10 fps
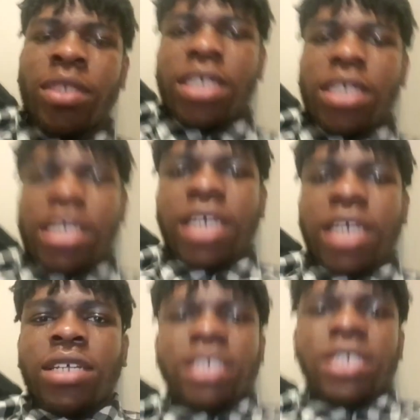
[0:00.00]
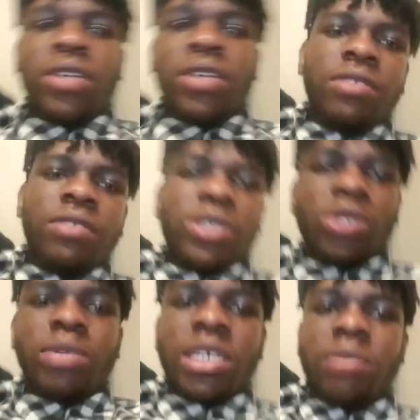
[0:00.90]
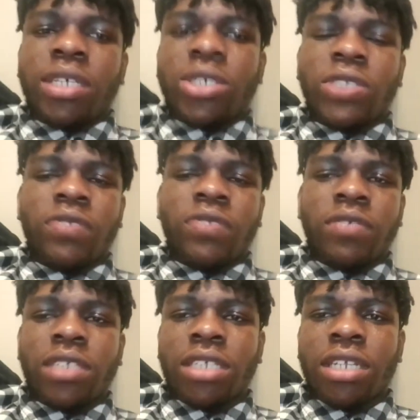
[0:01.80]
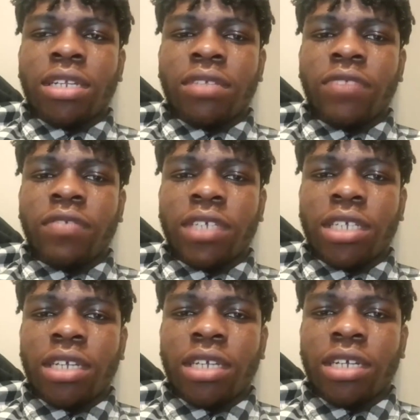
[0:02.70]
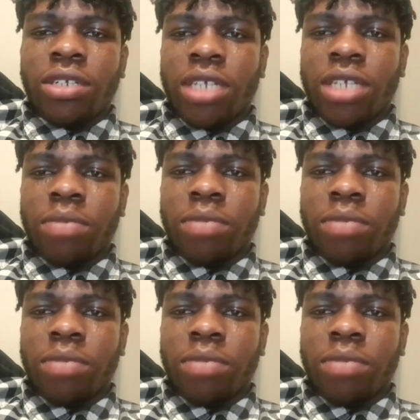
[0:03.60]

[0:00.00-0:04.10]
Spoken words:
Like, let's say you have a job that's paying just $15 dollars per